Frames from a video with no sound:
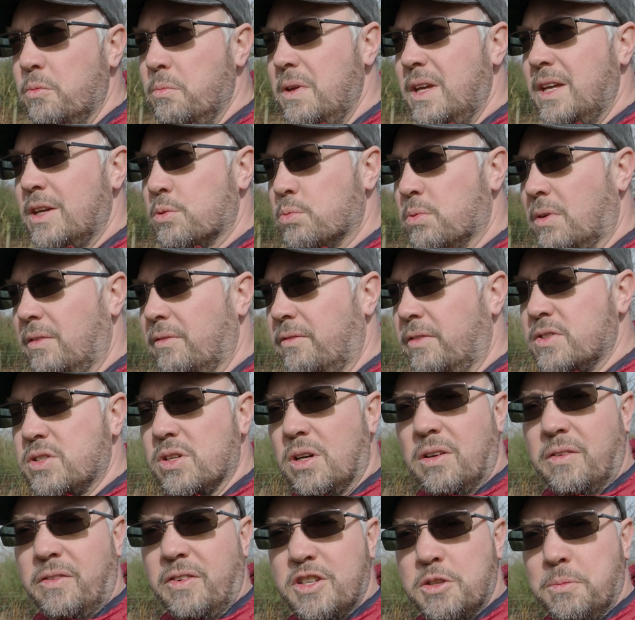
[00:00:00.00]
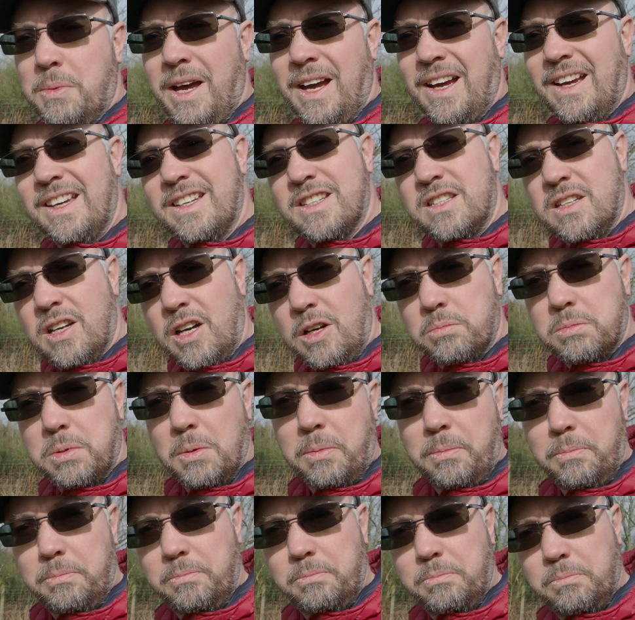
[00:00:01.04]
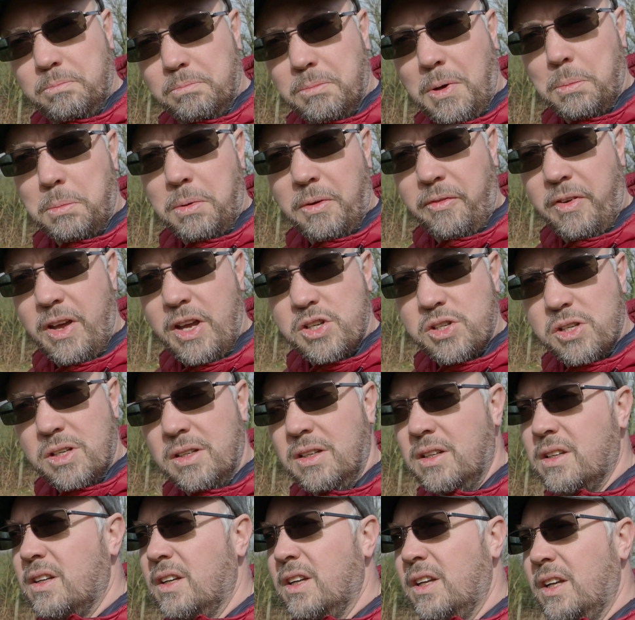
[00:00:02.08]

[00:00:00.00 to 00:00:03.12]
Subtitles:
me is what photography is about. It's not my profession,